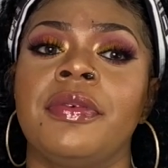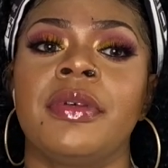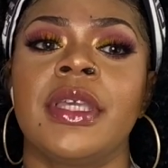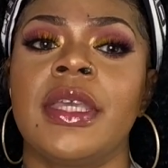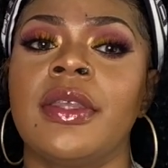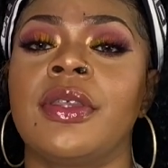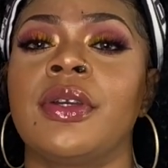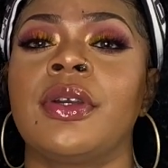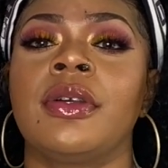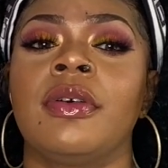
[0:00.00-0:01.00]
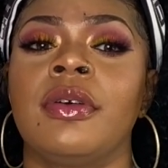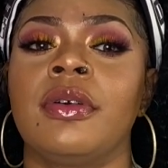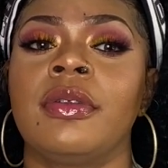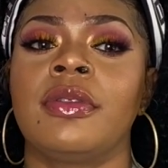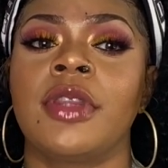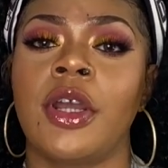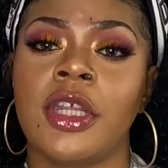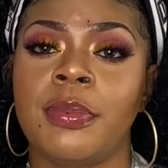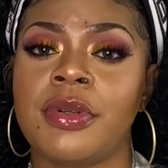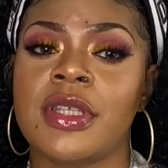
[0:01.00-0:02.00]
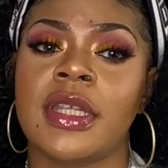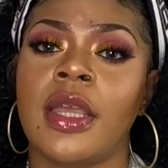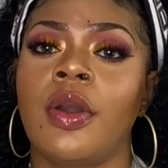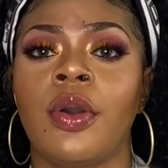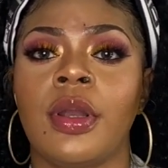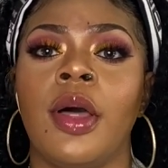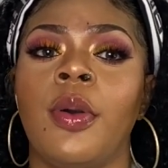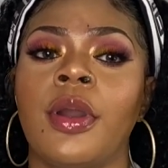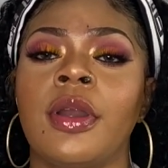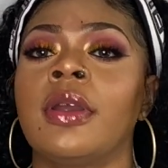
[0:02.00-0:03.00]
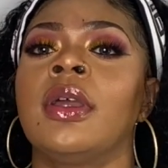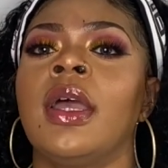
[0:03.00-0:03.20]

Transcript: either 30% or lower.